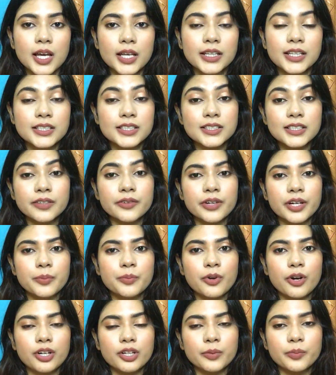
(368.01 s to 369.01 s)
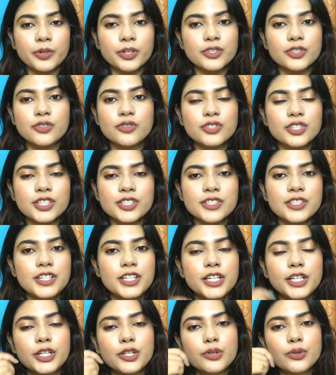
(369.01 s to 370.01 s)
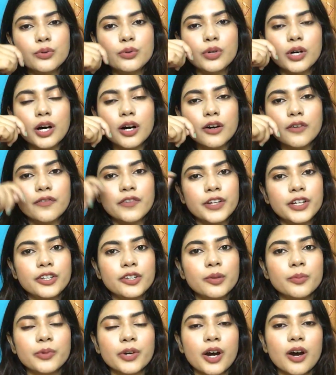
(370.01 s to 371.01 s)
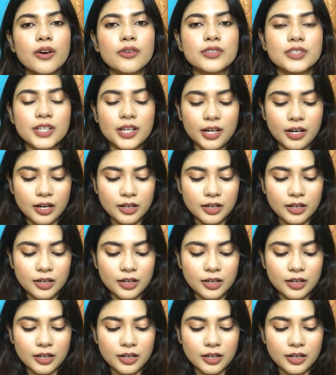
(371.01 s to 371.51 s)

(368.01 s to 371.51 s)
This is a great product because you just need to fill in your brows,